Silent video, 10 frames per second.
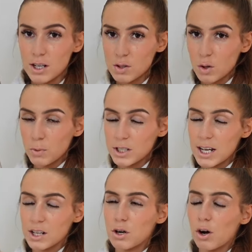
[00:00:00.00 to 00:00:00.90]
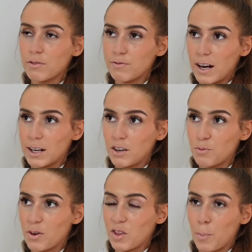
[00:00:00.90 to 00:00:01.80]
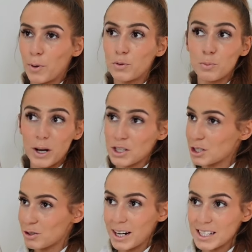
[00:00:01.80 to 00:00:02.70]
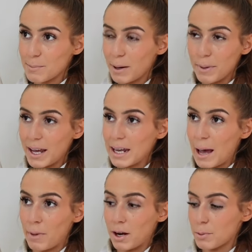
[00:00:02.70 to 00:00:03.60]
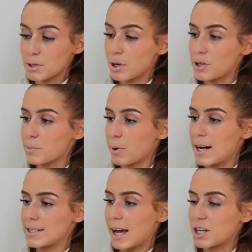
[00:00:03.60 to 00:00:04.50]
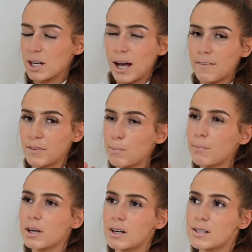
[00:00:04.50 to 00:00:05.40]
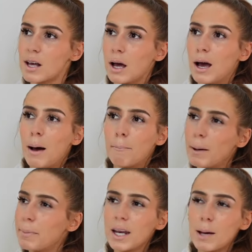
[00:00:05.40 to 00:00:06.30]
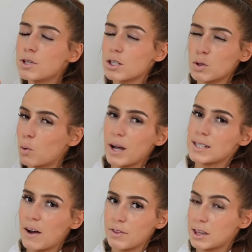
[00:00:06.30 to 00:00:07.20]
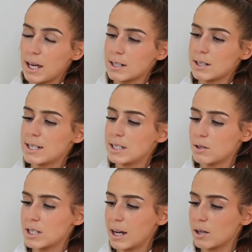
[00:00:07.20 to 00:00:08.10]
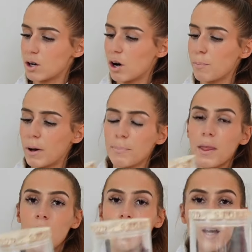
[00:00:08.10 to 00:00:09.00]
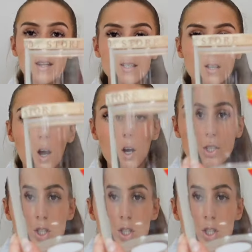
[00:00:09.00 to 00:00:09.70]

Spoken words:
I saw them on a TikTok, fell in love with them, went straight to my B&M, and I was so surprised they actually had them because my B&M doesn't always have the things I see on TikTok, but they're these glass